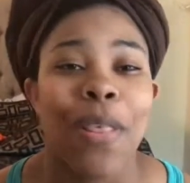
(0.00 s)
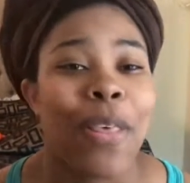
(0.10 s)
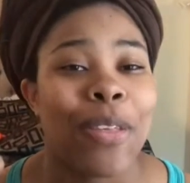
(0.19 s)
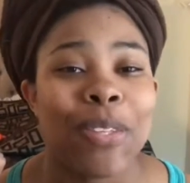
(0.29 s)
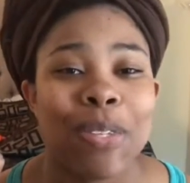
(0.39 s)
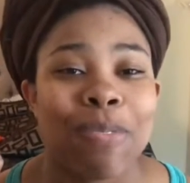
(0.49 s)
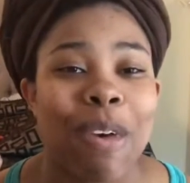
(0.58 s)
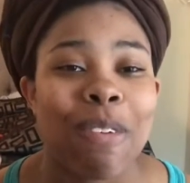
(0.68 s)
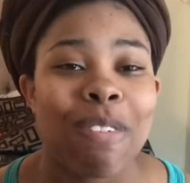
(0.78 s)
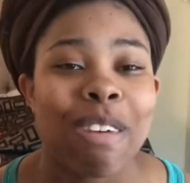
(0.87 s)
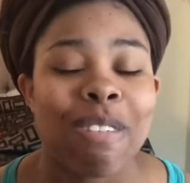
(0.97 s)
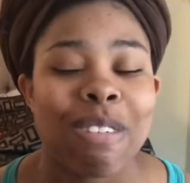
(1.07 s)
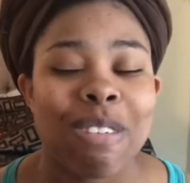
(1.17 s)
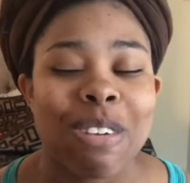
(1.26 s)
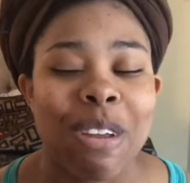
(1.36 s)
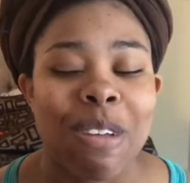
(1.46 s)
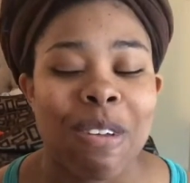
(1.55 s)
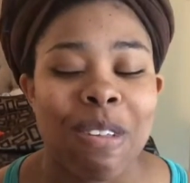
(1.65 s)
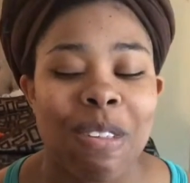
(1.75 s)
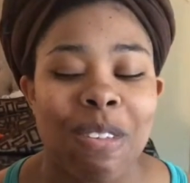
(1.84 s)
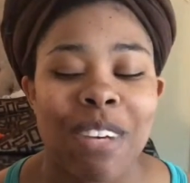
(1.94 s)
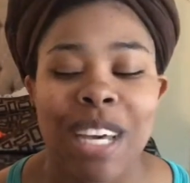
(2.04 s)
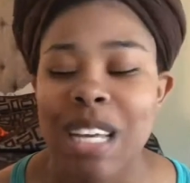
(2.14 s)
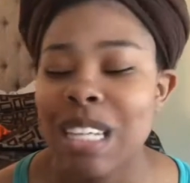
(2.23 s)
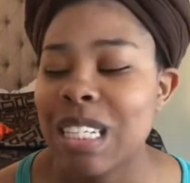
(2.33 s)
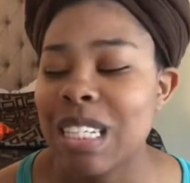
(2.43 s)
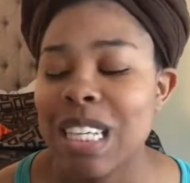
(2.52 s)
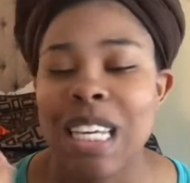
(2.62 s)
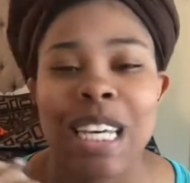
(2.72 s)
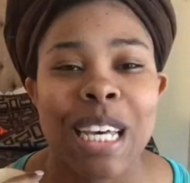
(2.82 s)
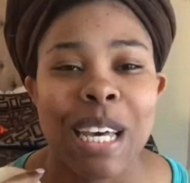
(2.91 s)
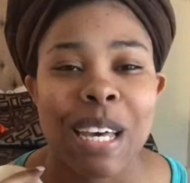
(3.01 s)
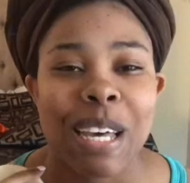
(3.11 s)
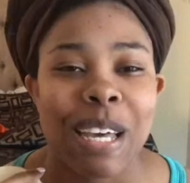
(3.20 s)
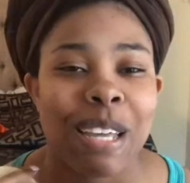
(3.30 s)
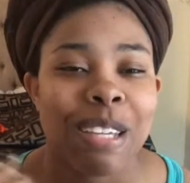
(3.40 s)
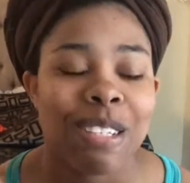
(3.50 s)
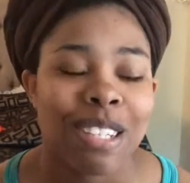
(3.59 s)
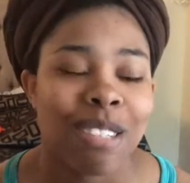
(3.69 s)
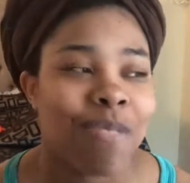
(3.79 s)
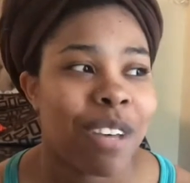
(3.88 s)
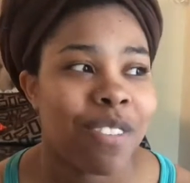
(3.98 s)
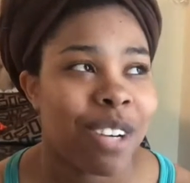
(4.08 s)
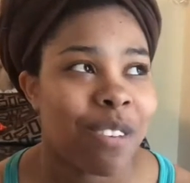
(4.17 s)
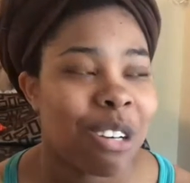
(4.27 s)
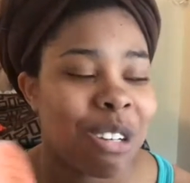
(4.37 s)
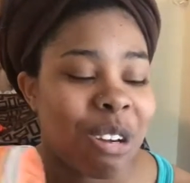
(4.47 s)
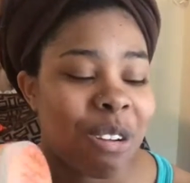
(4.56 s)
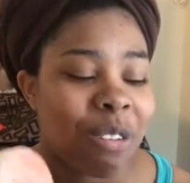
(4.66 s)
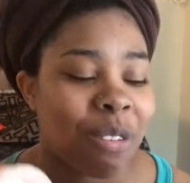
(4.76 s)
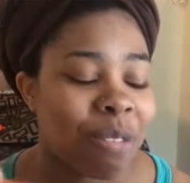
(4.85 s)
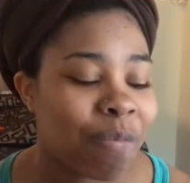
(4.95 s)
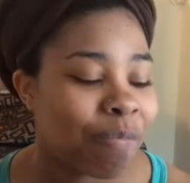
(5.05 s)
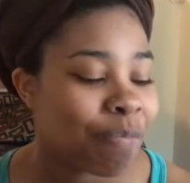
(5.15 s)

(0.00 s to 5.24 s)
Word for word: this is my favorite gel because it's just my favorite gel.